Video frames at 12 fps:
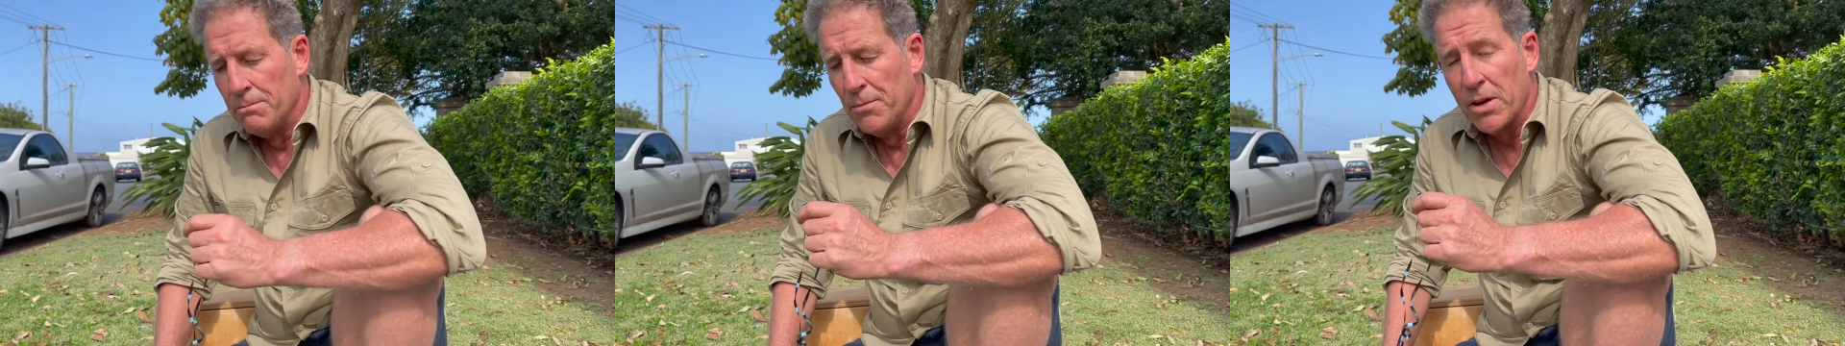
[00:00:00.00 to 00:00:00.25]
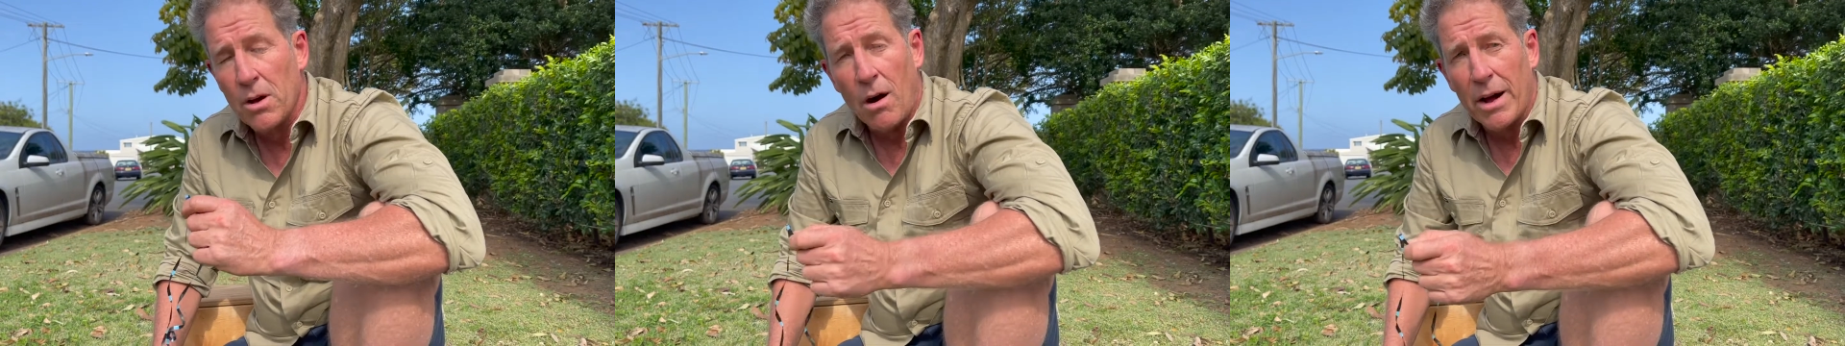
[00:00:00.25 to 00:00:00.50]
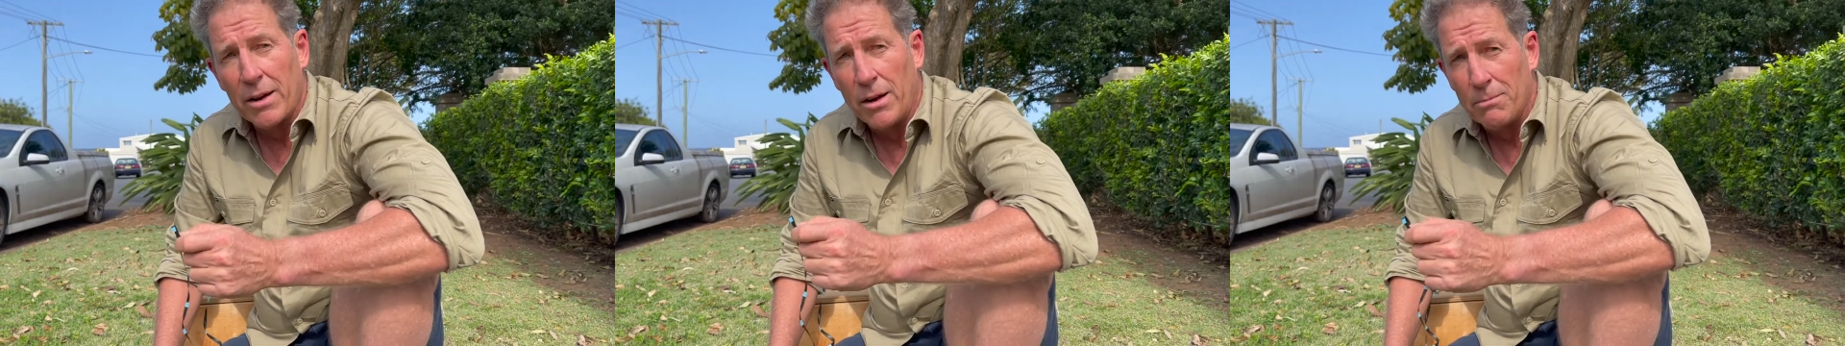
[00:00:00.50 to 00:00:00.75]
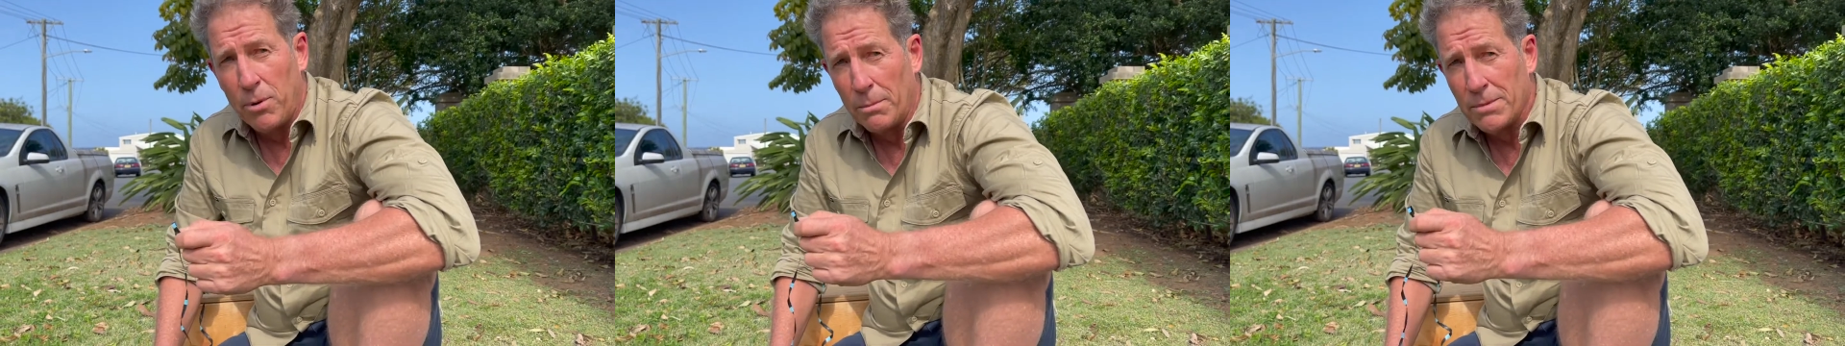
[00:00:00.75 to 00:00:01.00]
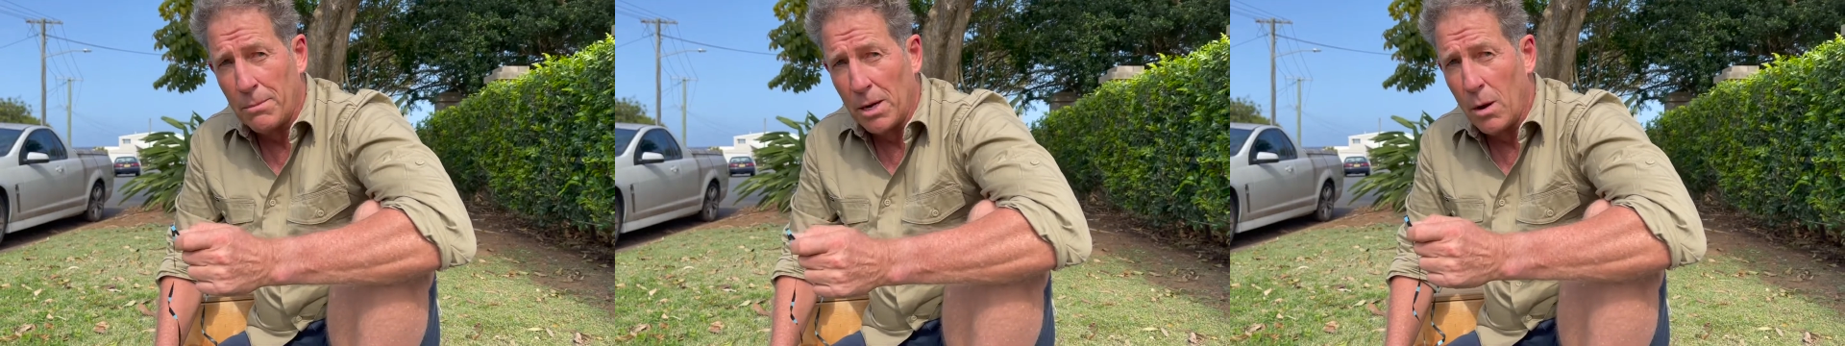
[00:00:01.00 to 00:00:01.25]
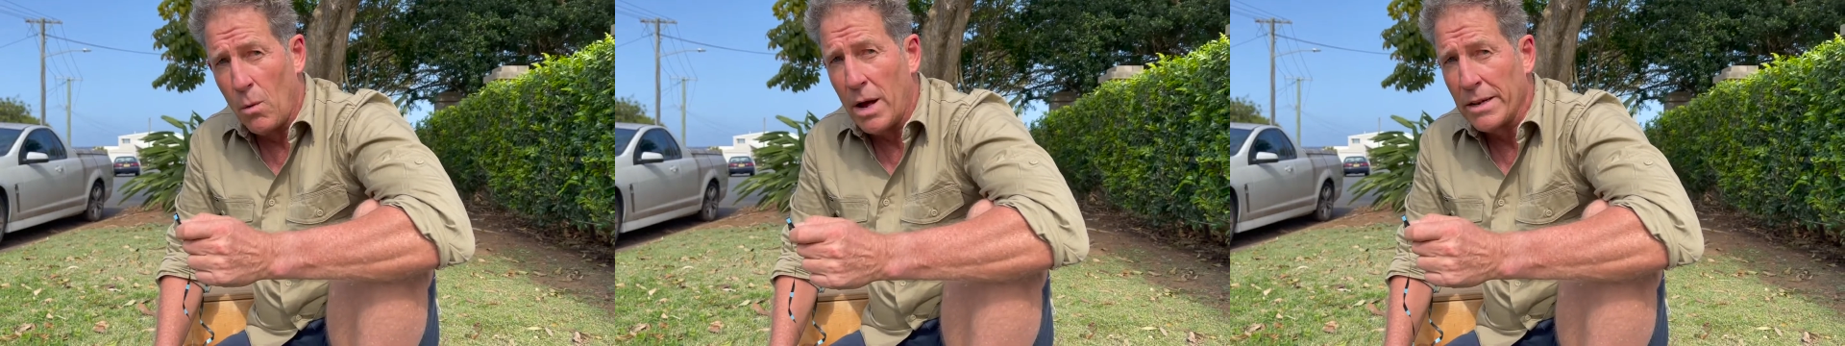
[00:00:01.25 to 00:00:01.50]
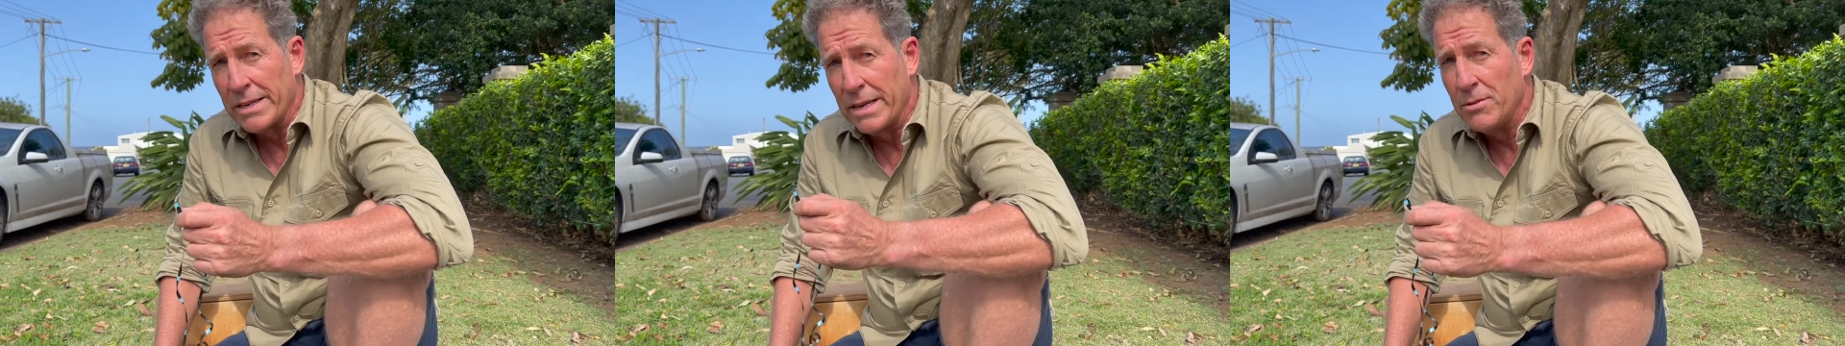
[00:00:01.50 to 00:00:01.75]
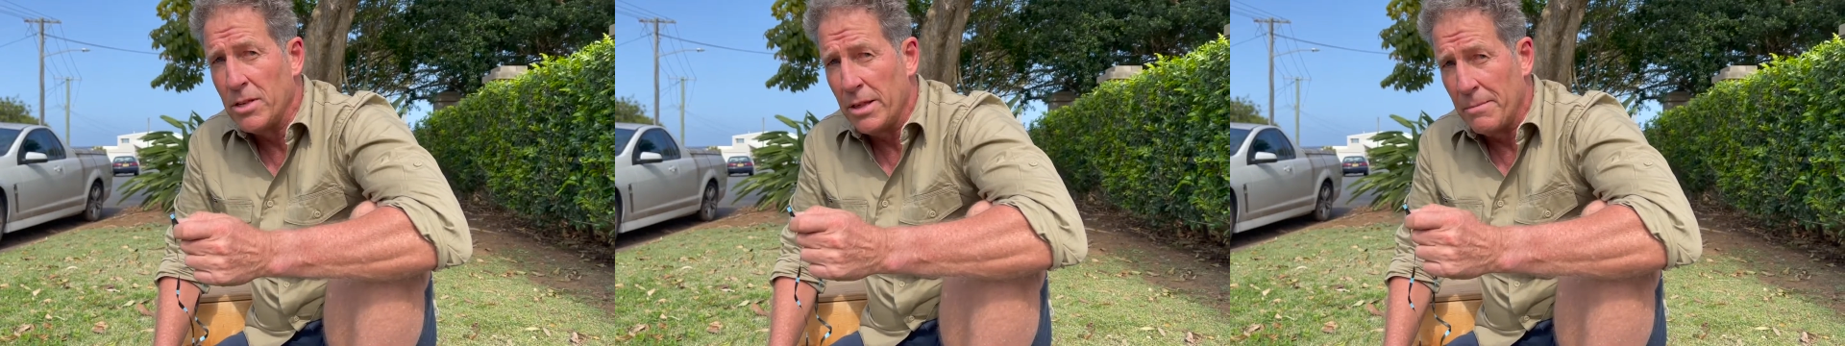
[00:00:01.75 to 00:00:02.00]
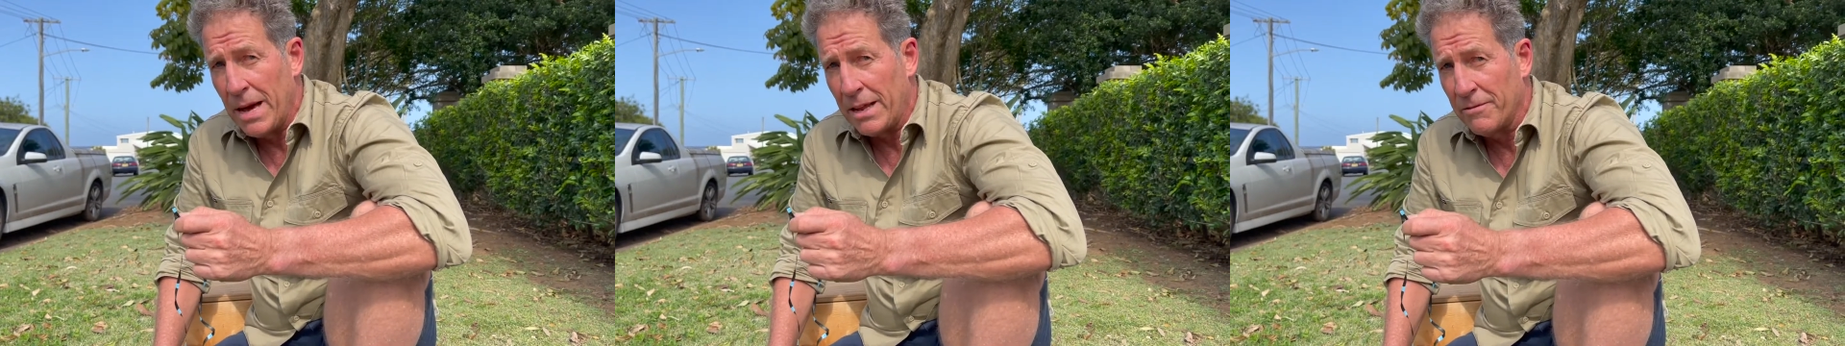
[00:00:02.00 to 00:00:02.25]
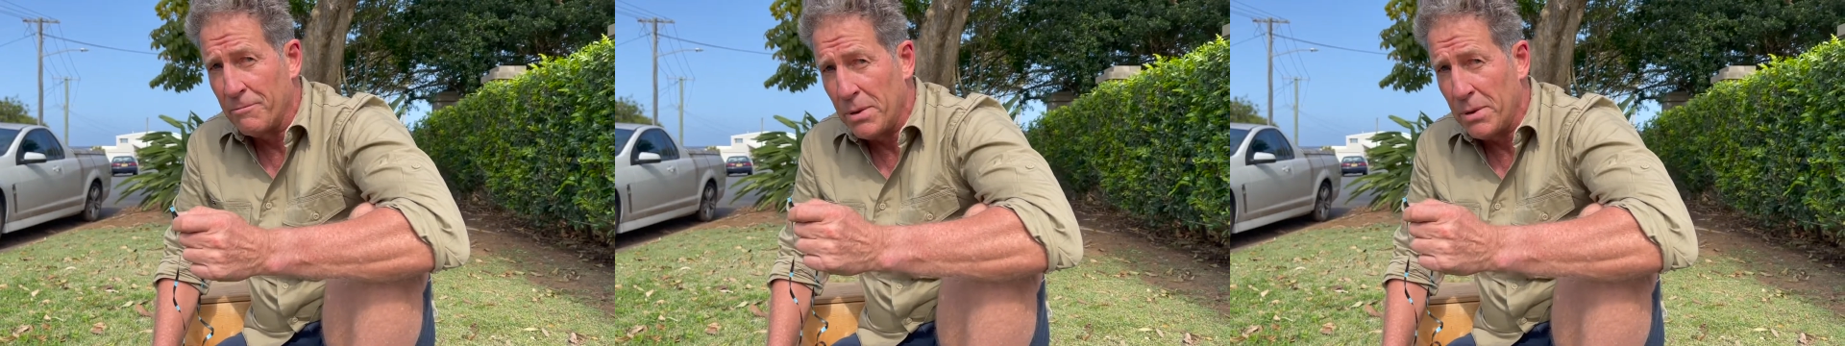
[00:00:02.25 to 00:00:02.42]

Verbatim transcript: The guideline POP 001 gives you the amount of